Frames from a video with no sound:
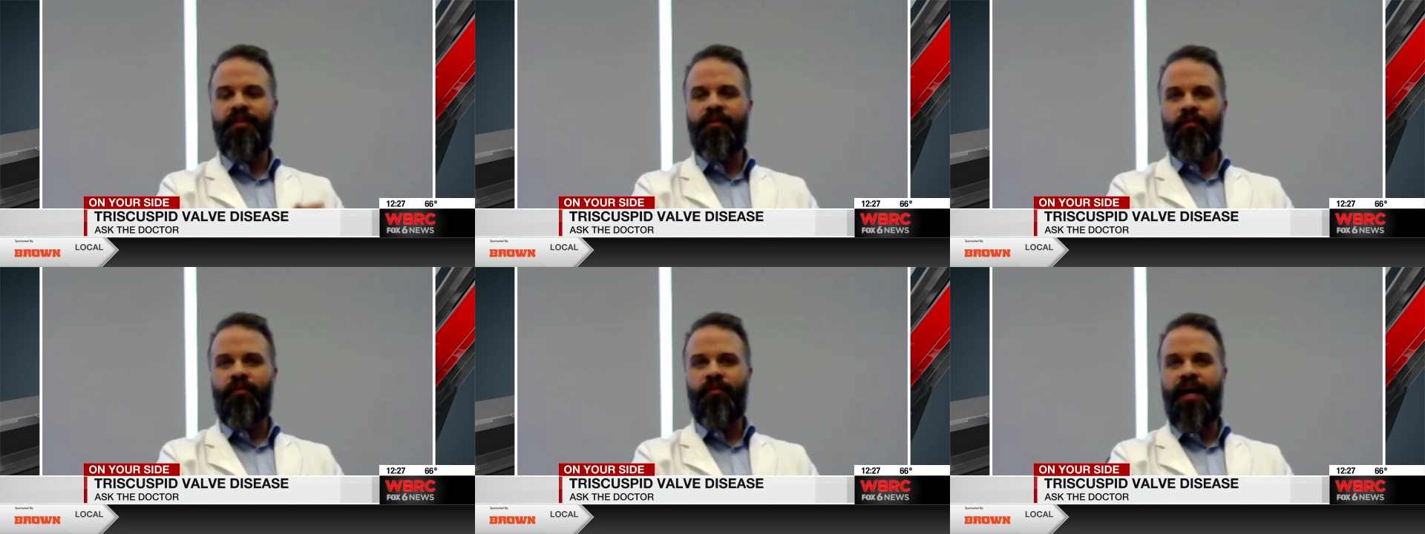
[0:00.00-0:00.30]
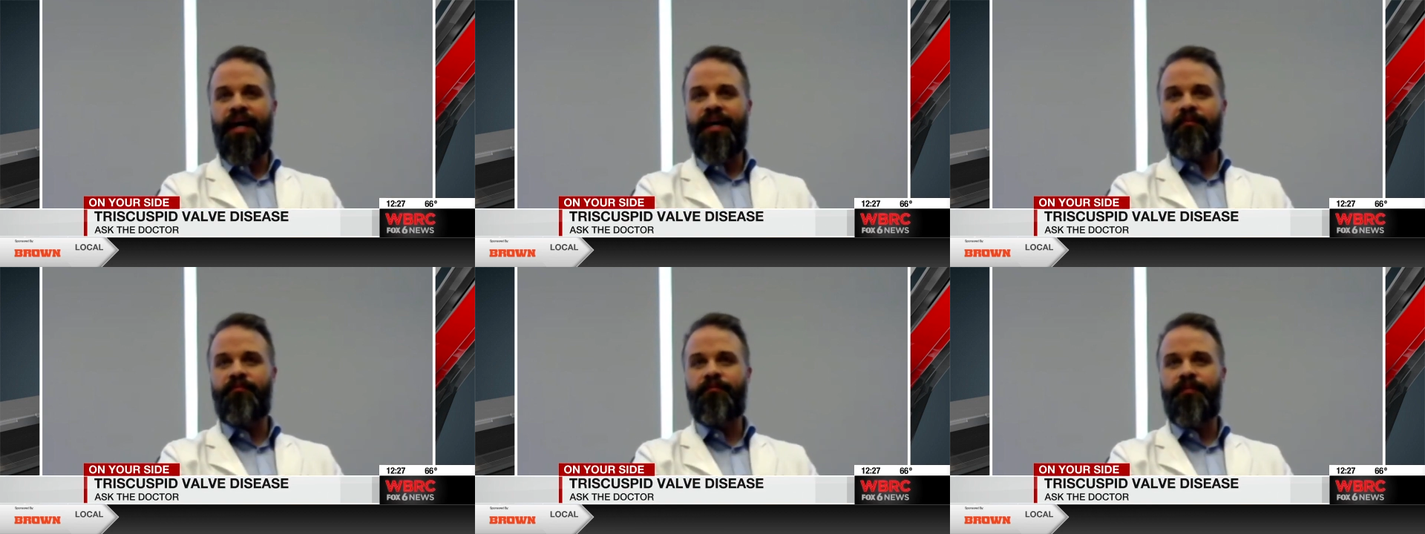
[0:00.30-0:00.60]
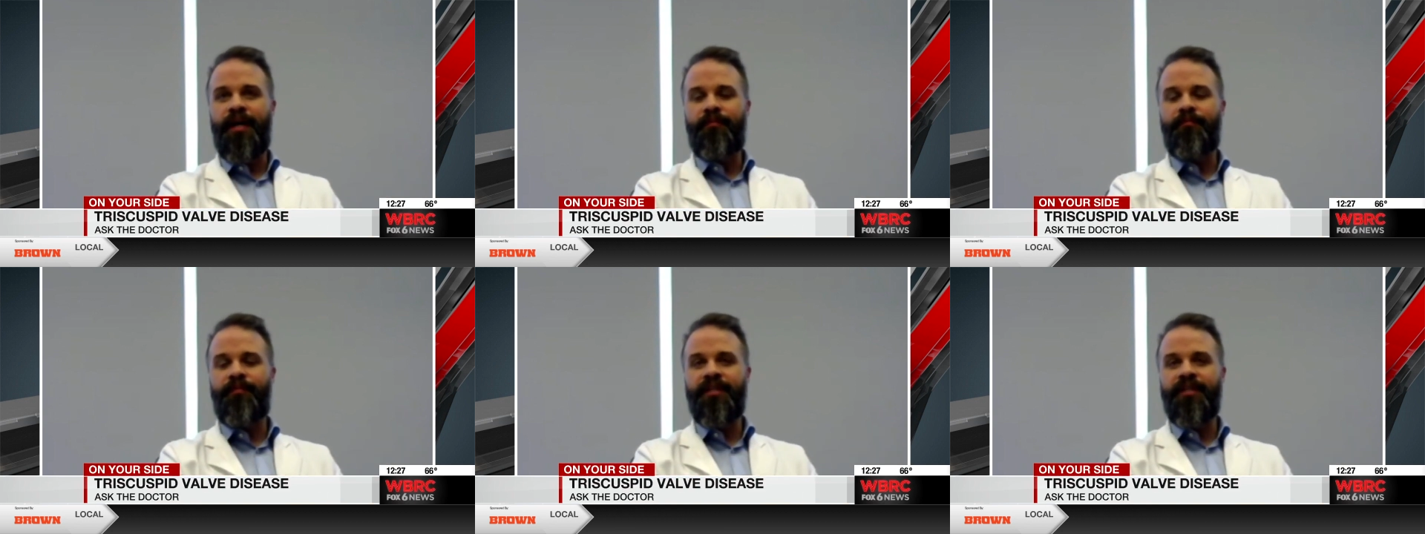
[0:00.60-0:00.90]
with the right
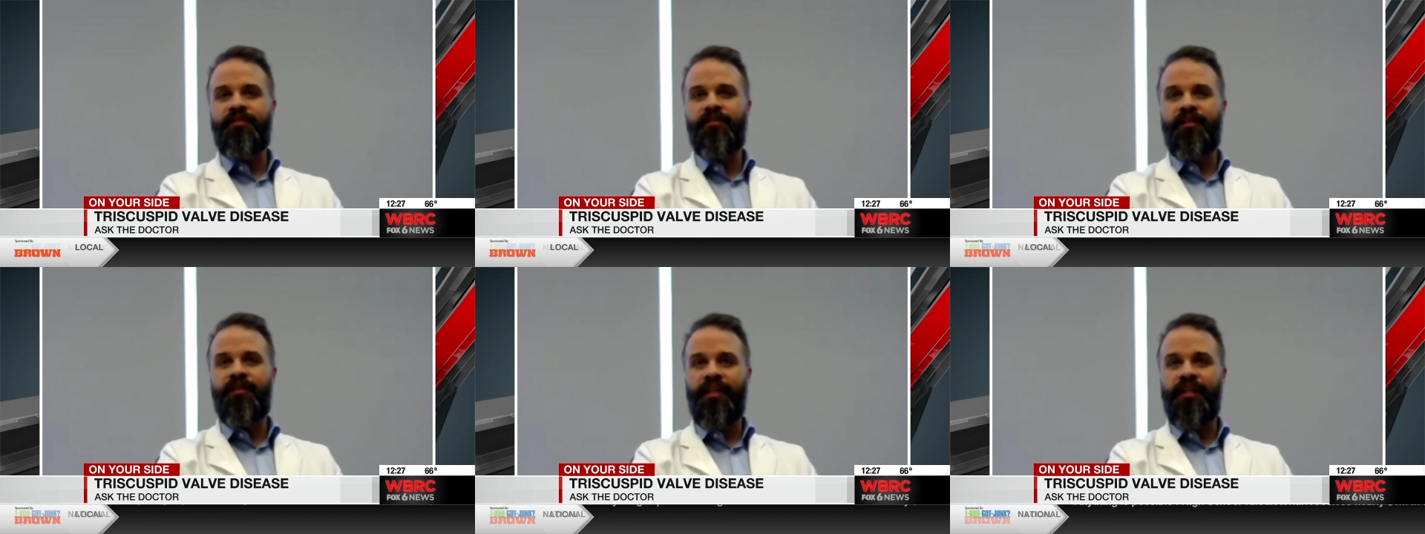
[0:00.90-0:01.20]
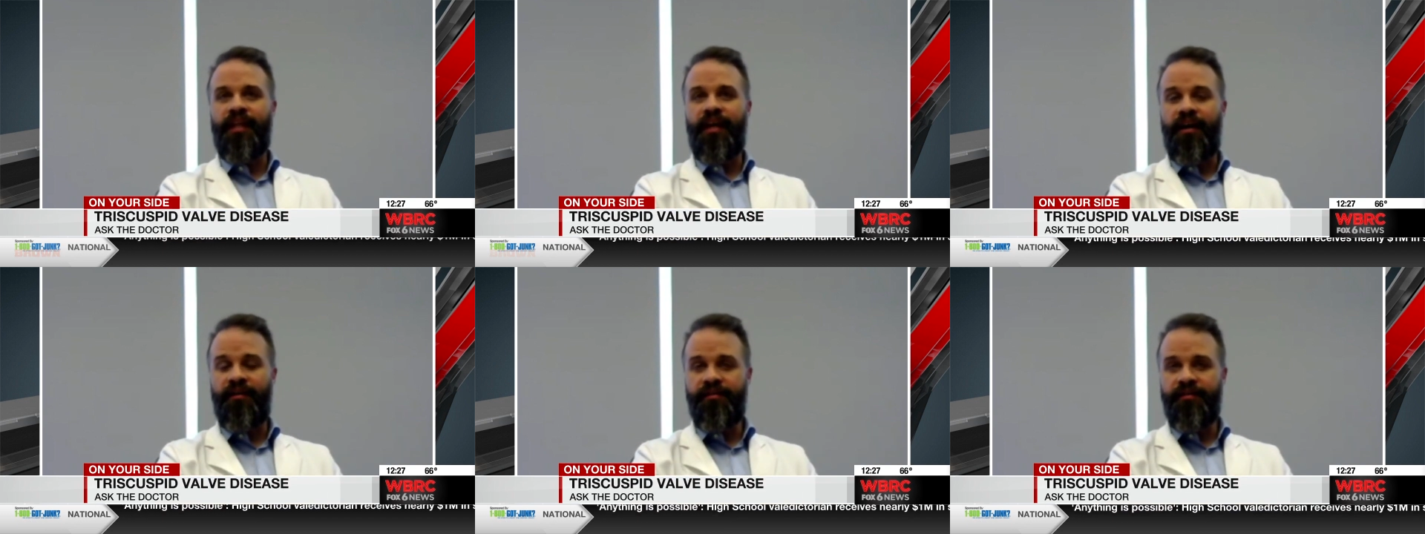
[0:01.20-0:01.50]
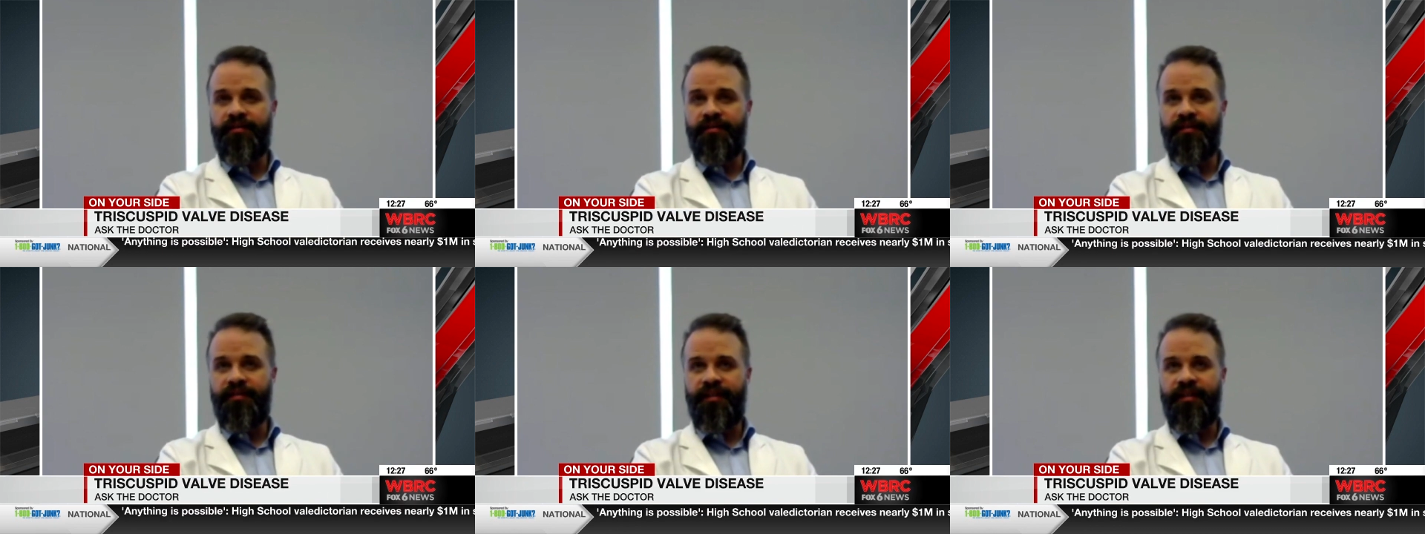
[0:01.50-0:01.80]
pumping to the
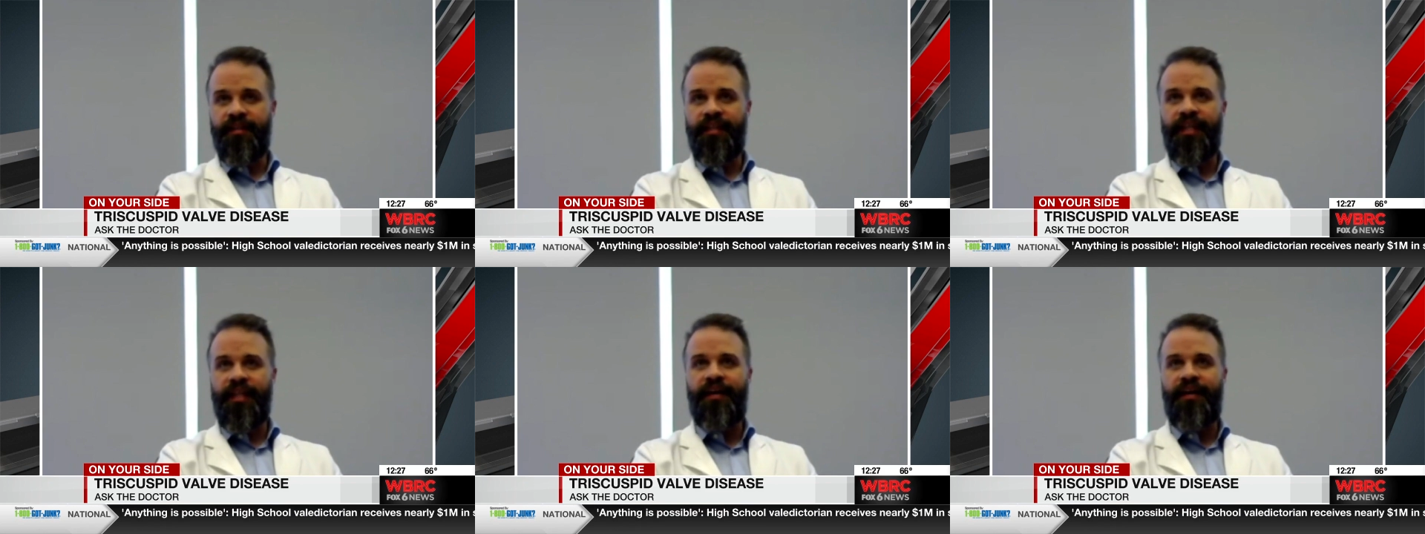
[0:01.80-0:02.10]
lungs and the